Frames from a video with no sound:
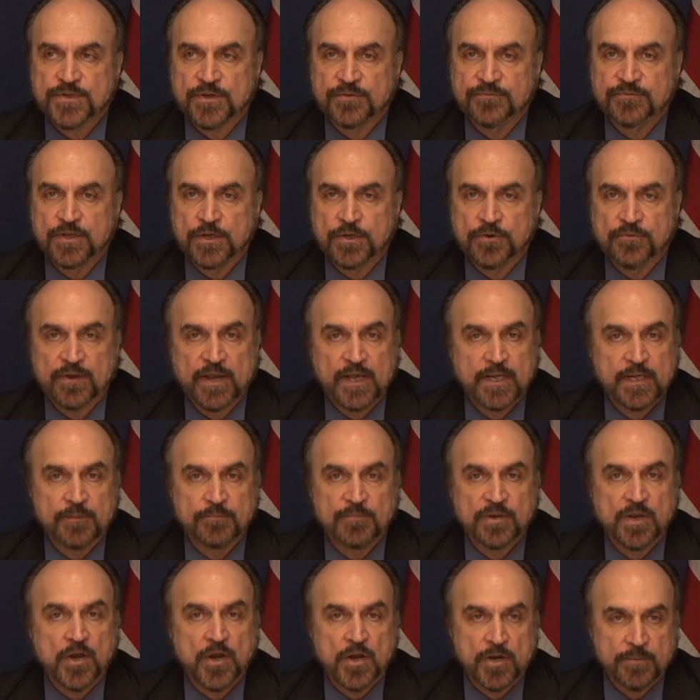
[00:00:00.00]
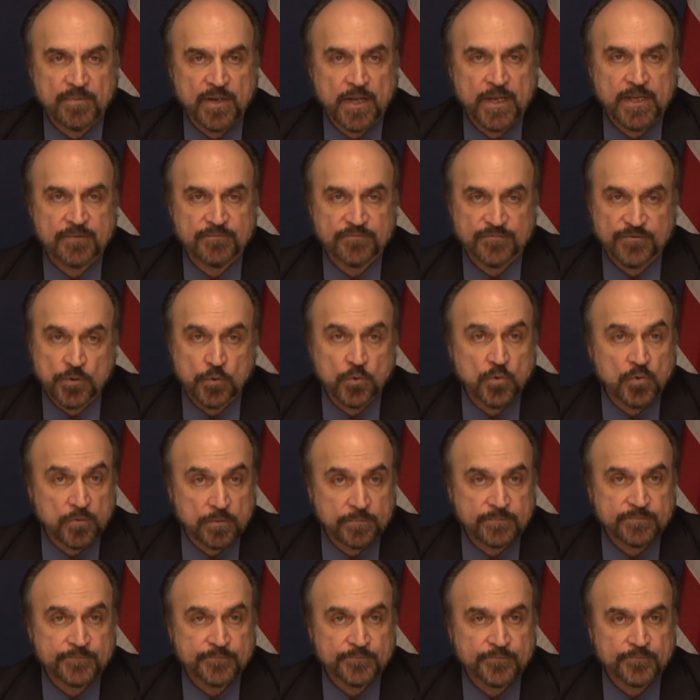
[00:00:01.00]
of the uranium carbide fuel.
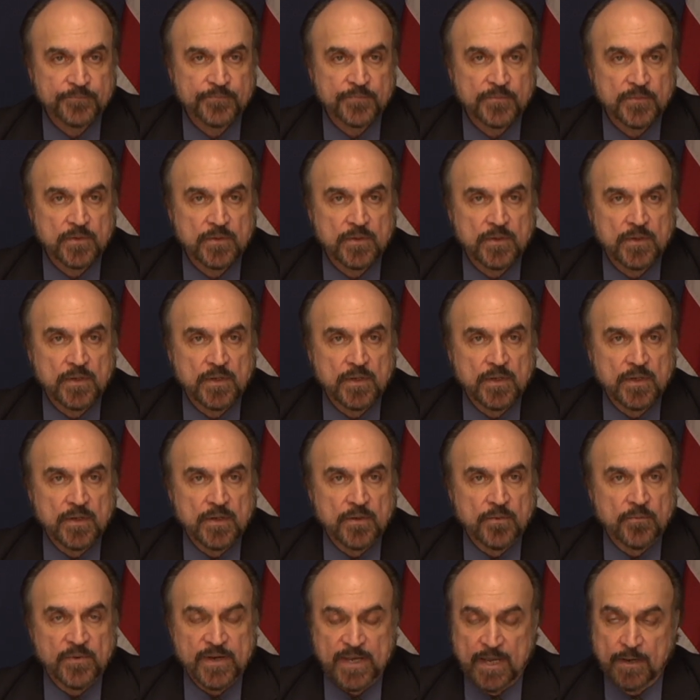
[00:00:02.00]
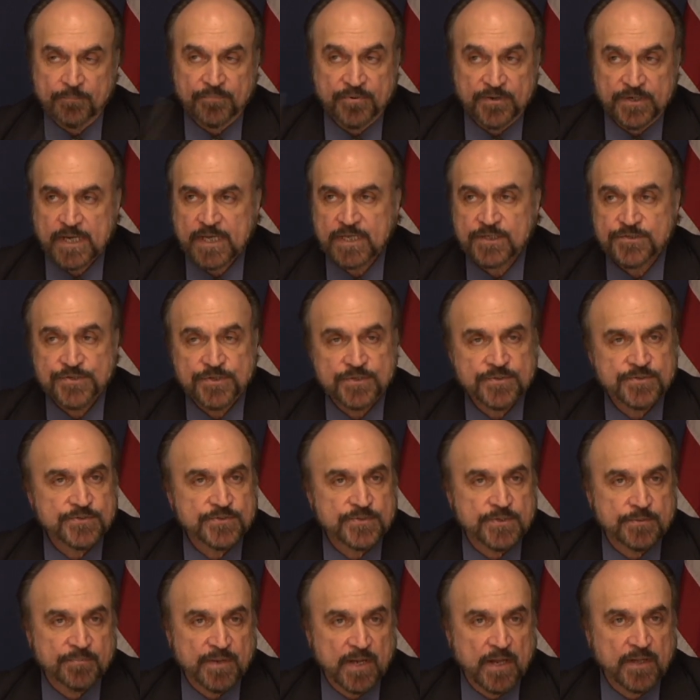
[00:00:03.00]
We have
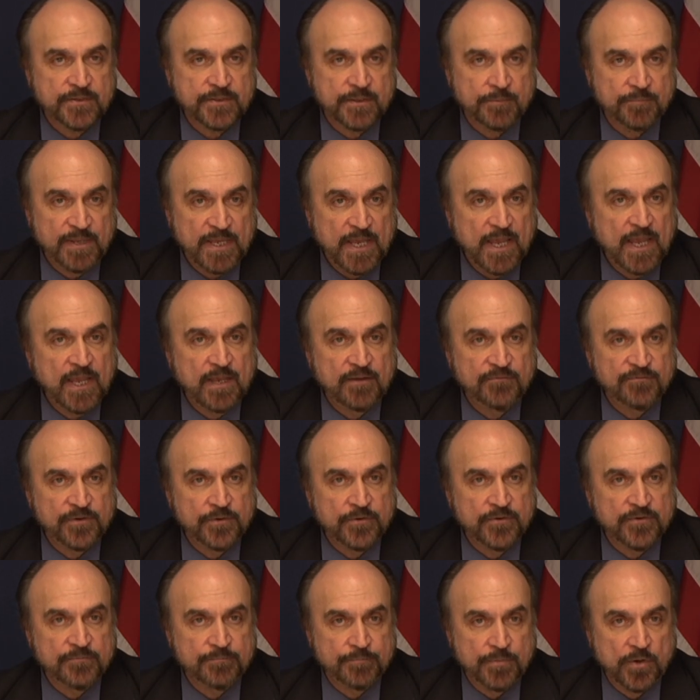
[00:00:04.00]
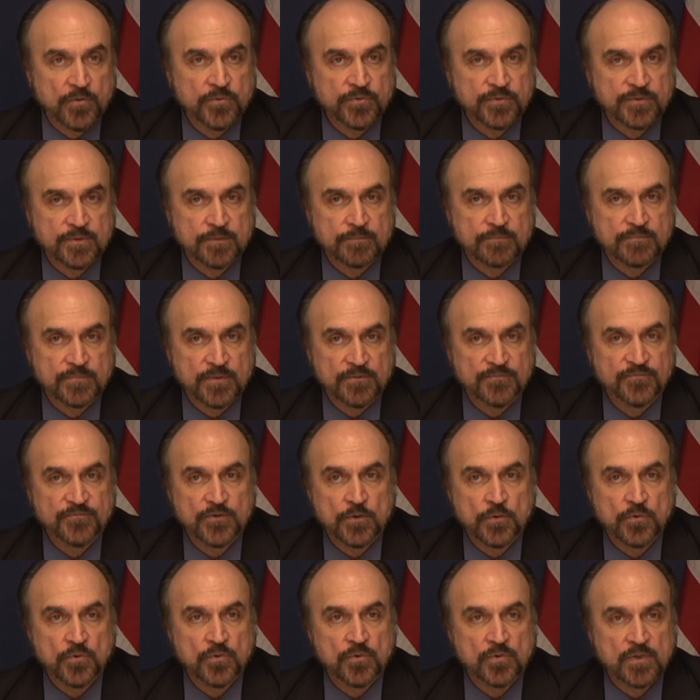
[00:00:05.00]
predictions about the behavior of both the
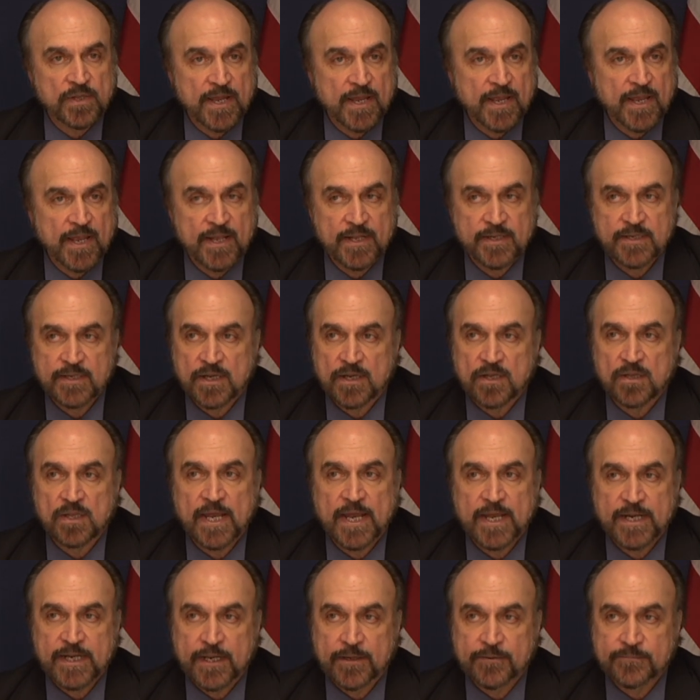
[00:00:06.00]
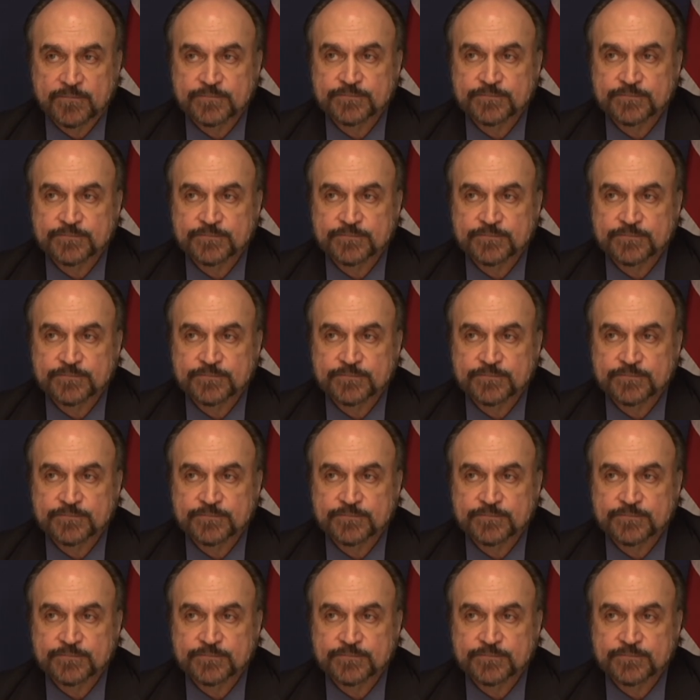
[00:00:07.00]
fuel and the cladding.